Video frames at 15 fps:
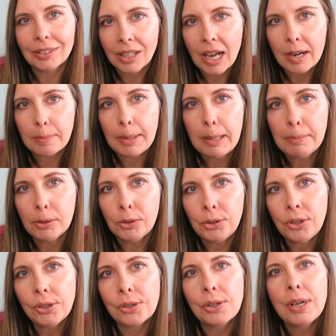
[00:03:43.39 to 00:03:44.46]
A lot of people
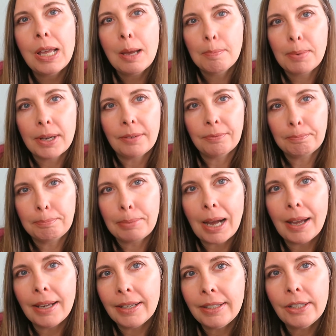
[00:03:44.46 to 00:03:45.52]
do, but
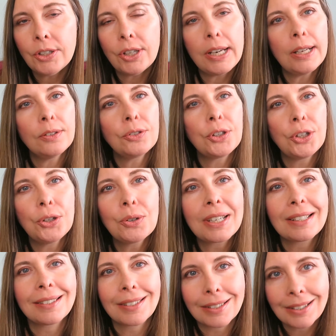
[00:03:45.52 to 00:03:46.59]
by any chance you
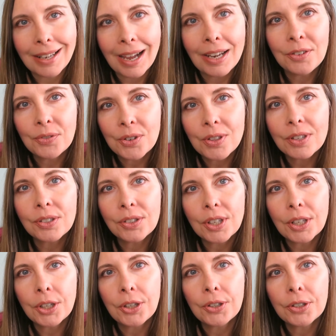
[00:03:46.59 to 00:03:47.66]
get denied for this
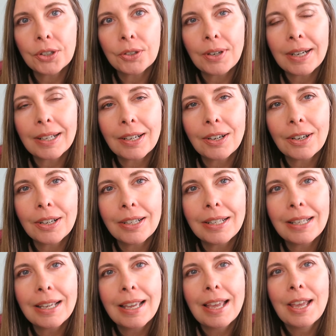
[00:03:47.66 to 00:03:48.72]
secured credit
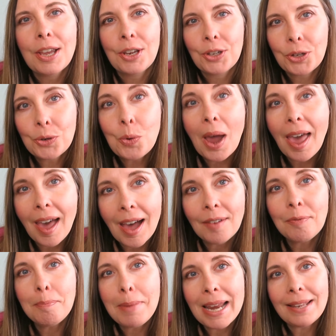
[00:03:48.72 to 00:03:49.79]
card, you
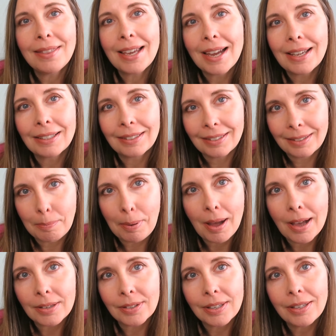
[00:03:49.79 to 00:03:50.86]
have made that
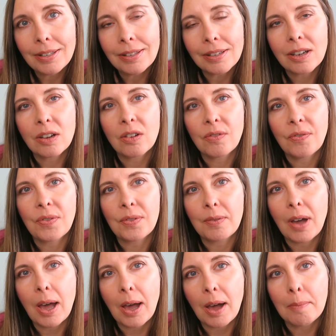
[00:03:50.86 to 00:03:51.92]
deposit of
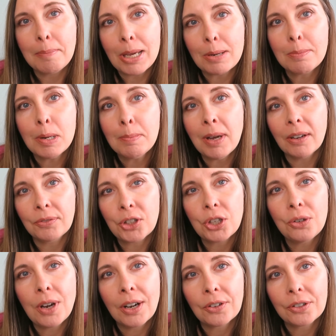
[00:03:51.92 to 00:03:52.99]
a minimum of
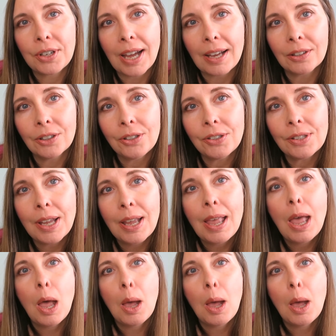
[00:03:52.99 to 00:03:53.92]
$200,